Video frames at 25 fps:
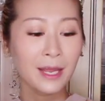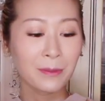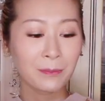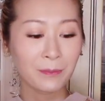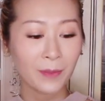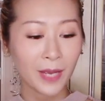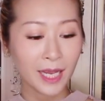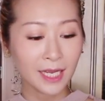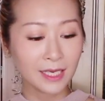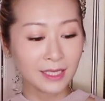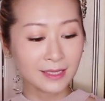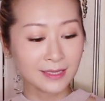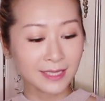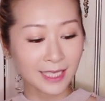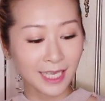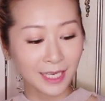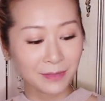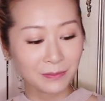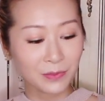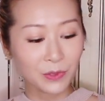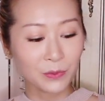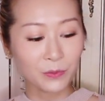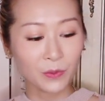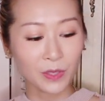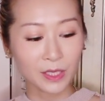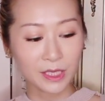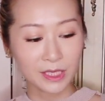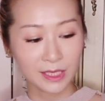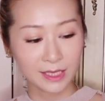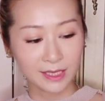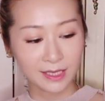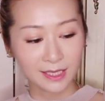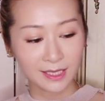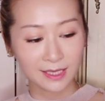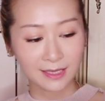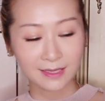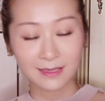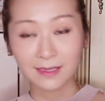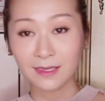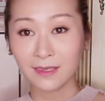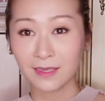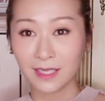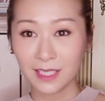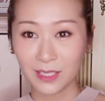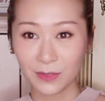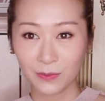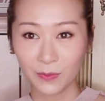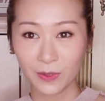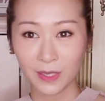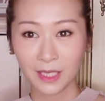and by the time you watch this,
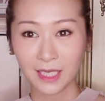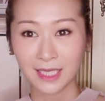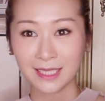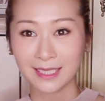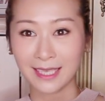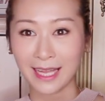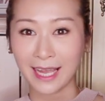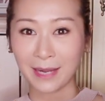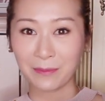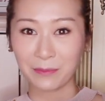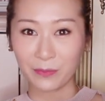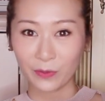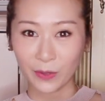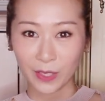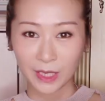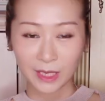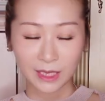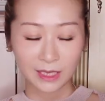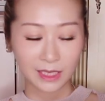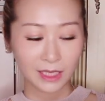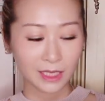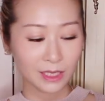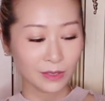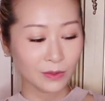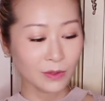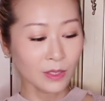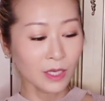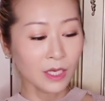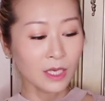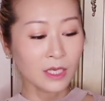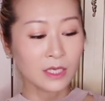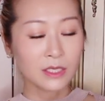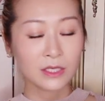this one is like brand new,